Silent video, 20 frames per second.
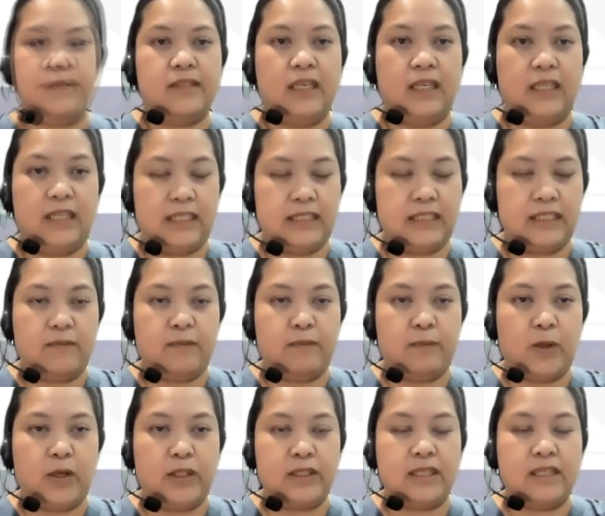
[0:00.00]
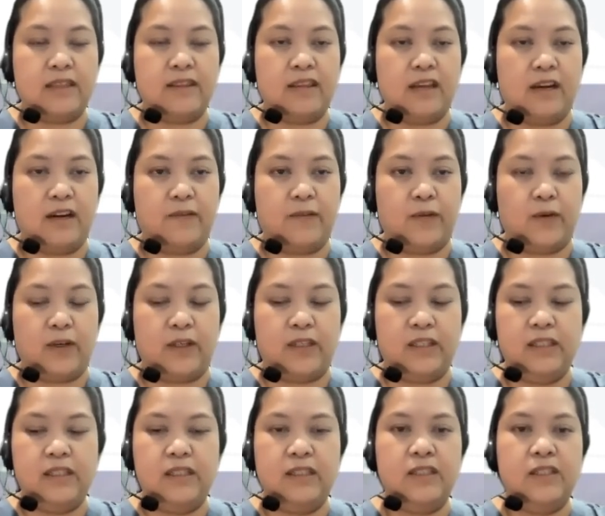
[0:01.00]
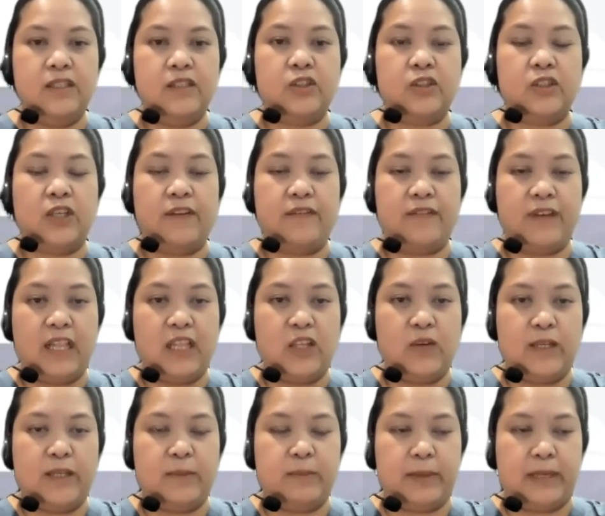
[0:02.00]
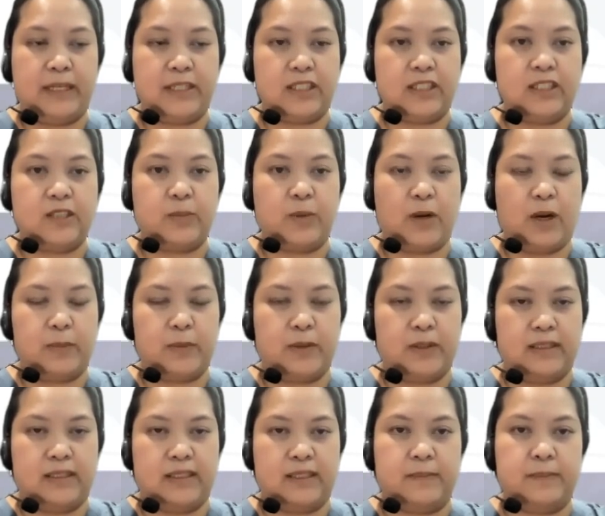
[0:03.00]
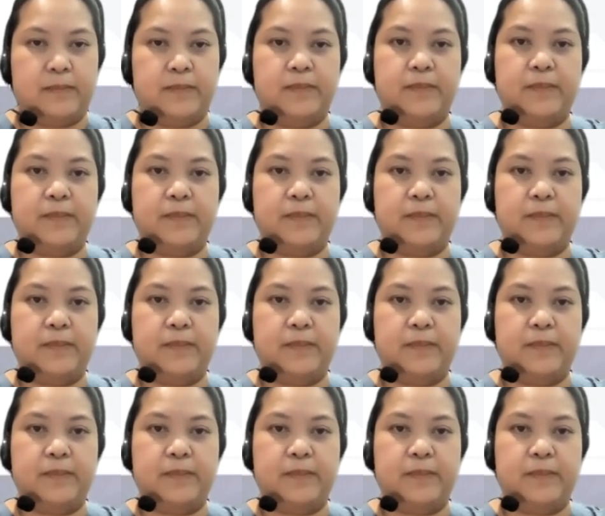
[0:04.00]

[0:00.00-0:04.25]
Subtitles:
It is important, therefore, to evaluate patients properly.